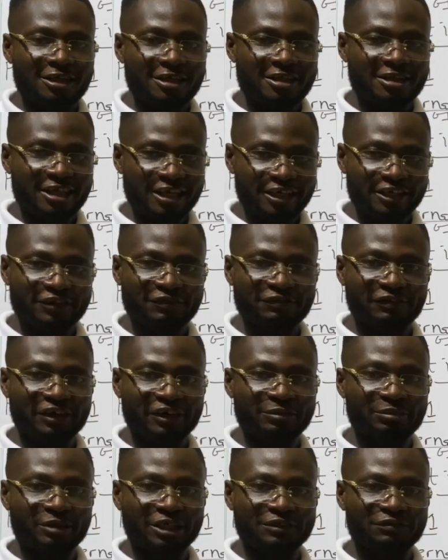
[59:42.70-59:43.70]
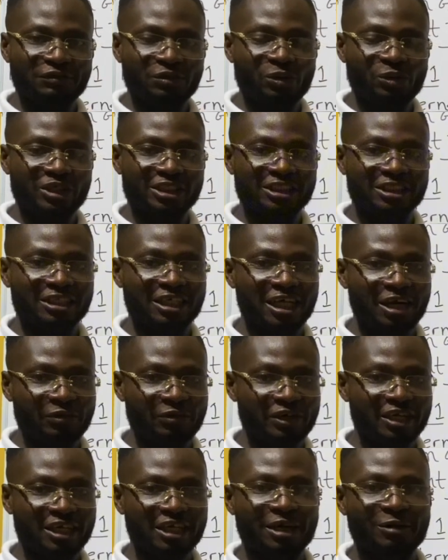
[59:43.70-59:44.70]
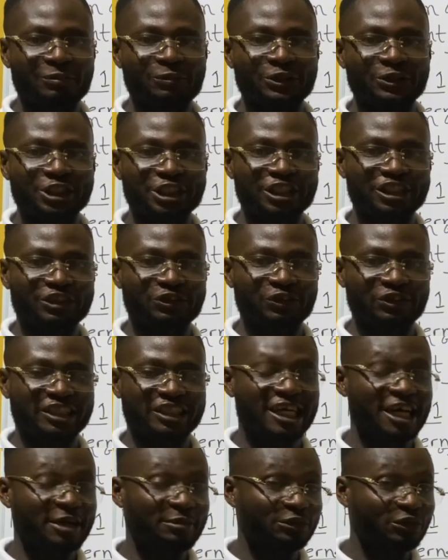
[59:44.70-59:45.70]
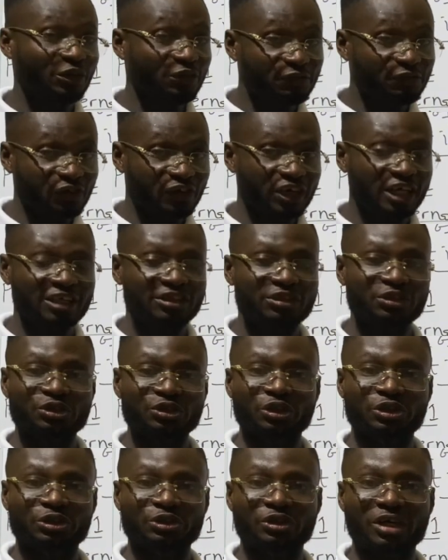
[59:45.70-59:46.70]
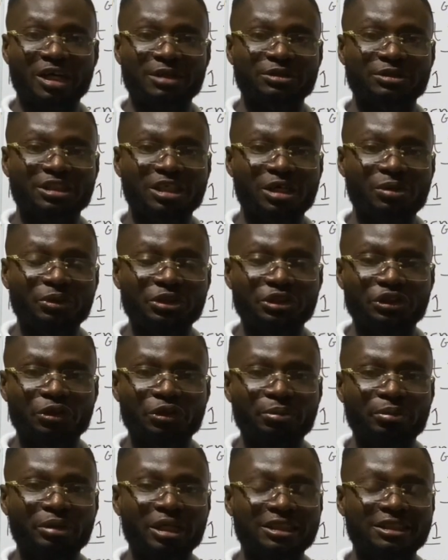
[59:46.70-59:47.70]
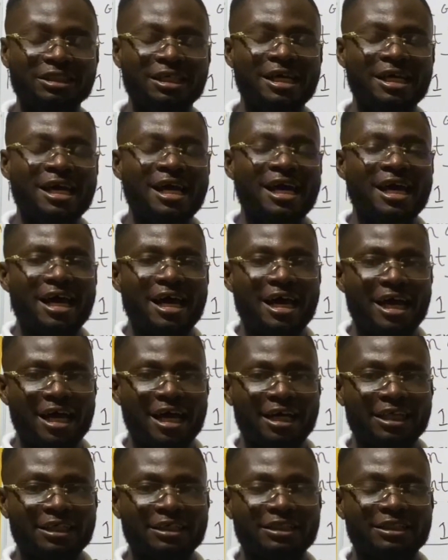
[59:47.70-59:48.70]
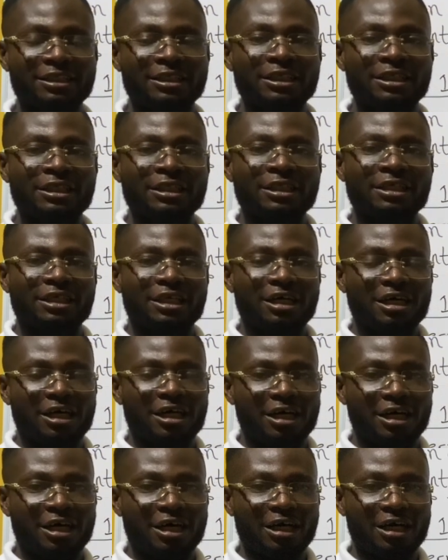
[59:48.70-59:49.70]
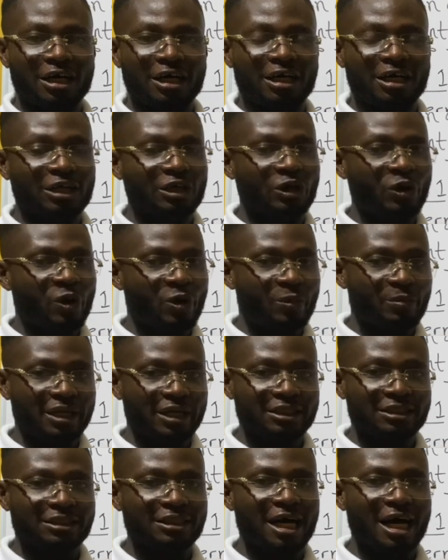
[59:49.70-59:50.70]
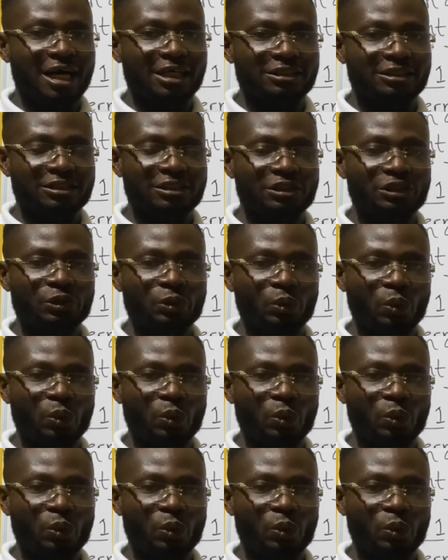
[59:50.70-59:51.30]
Thank you very much for watching. I really appreciate your time. Don't forget to subscribe, share with your mate, and comment as you